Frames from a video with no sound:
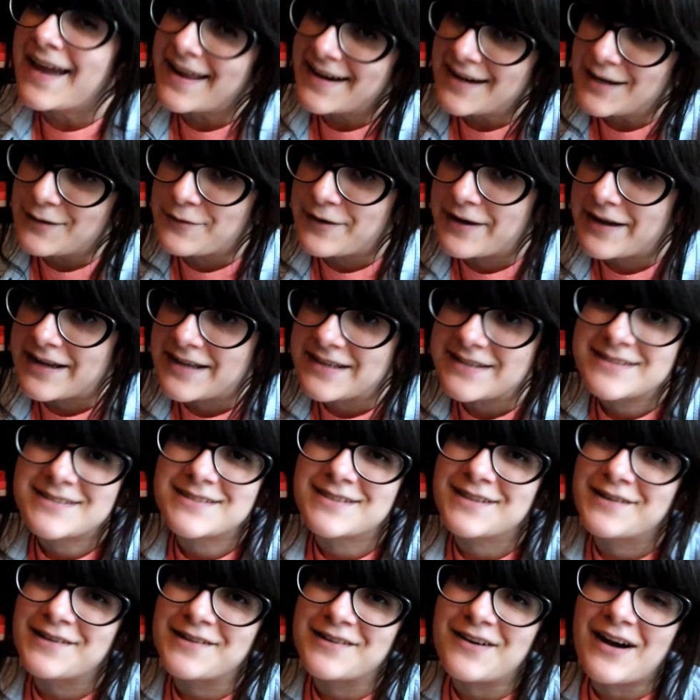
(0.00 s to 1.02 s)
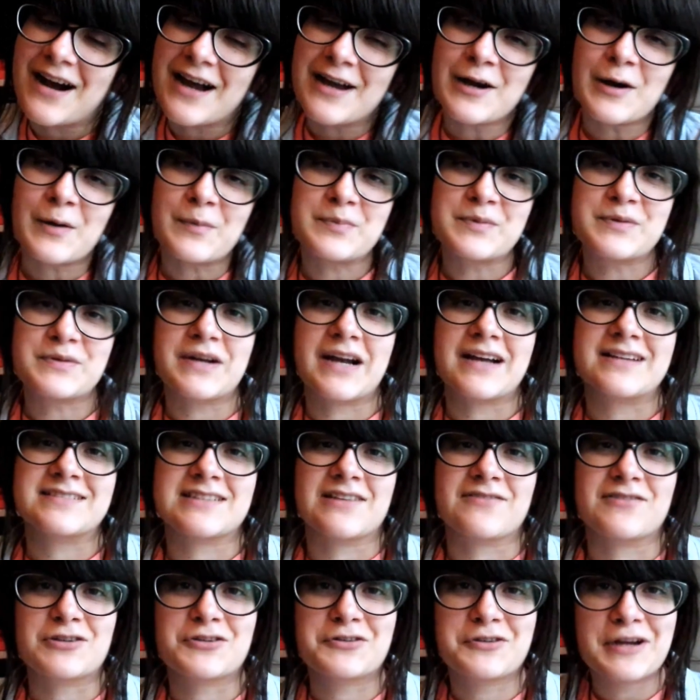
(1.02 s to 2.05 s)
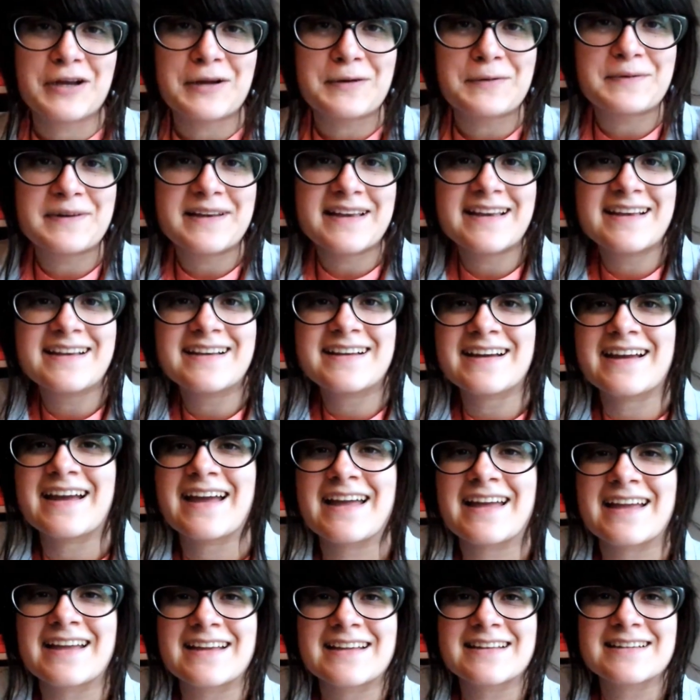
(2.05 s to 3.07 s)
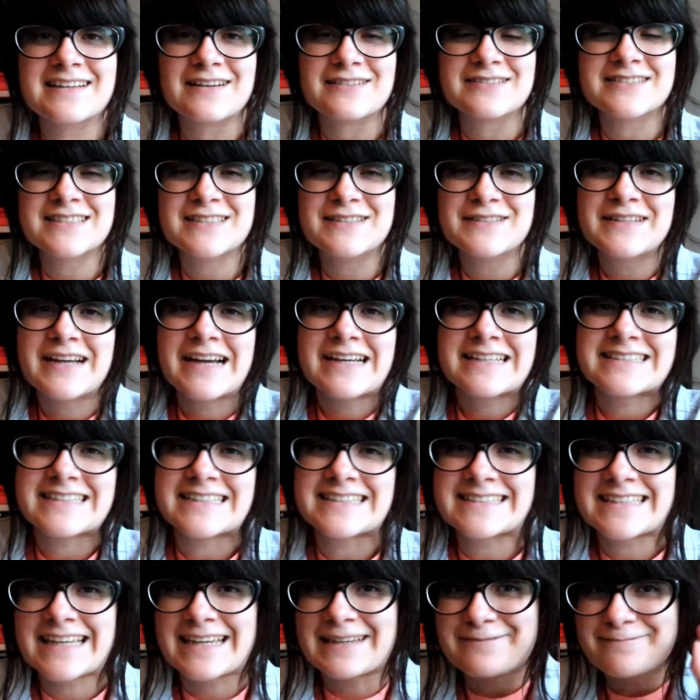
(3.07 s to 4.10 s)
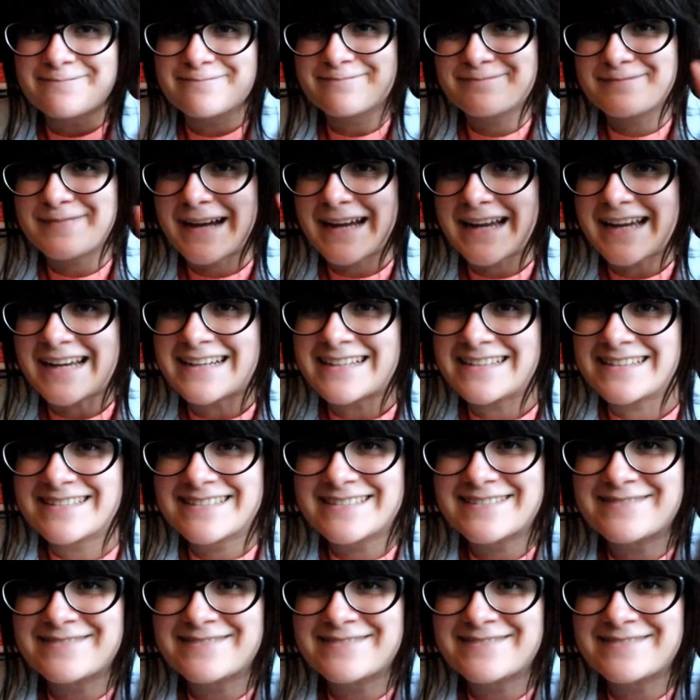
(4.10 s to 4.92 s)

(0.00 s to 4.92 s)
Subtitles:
anyway, so I hope you guys have a great week, and I'll see you guys next time. Bye!